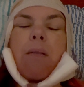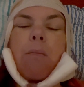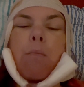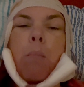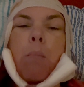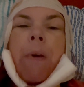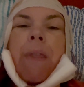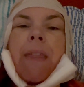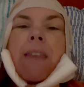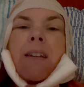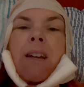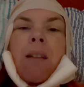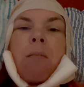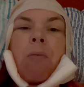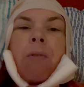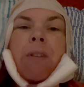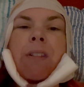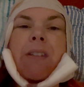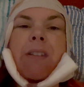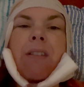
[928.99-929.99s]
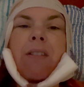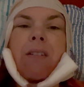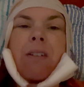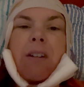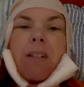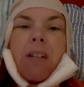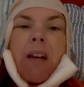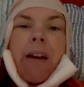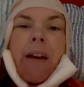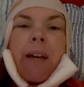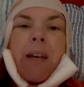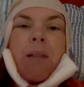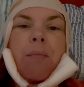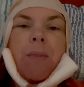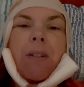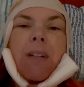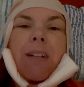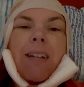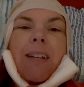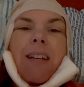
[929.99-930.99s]
By the time it was the third
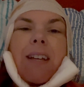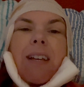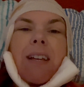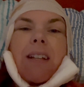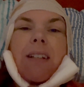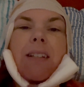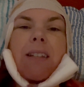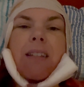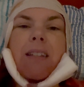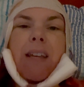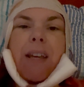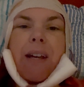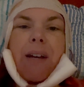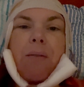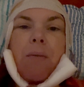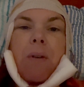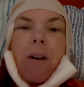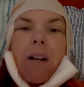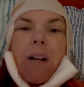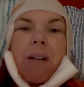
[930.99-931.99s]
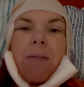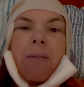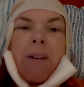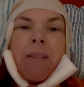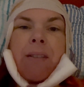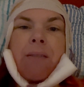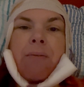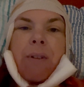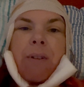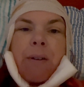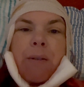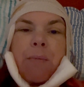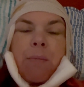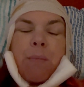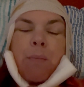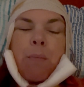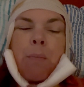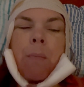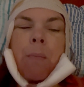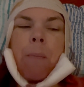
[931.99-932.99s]
time to take a walk around the
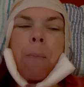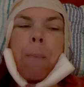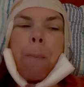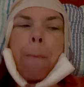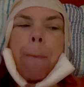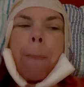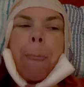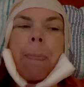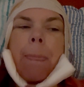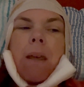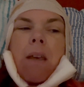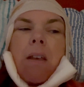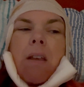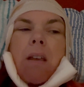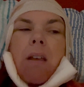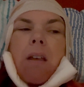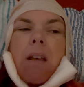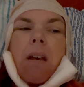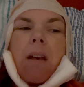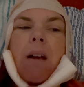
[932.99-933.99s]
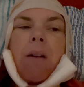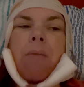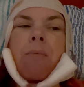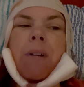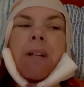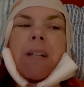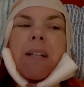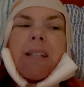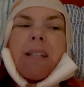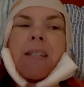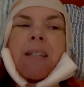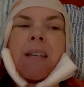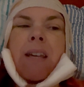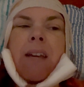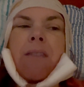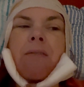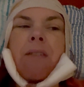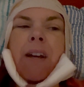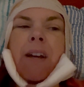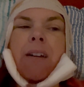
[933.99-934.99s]
room, I wanted to see
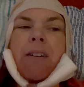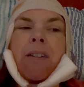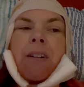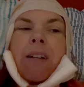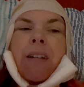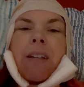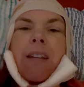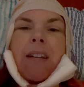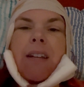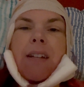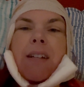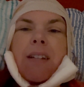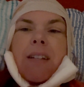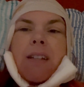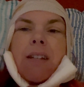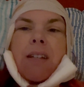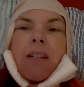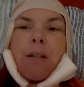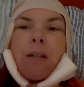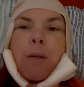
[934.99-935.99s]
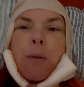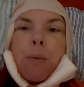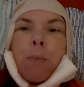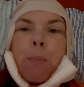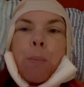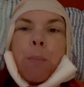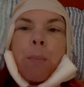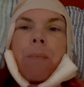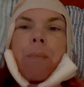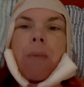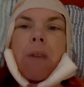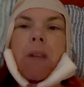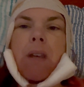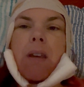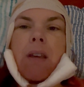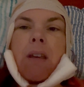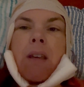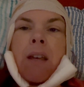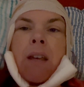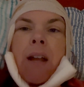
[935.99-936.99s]
if I could
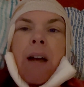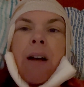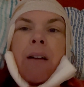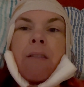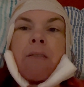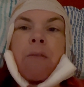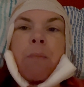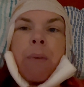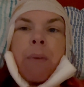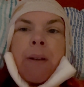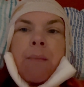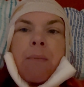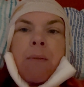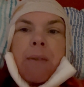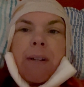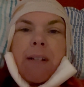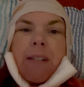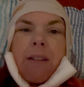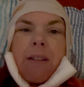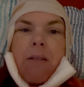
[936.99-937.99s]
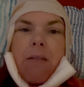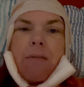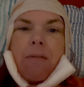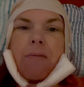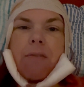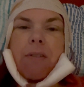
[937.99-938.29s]
get out of bed by myself,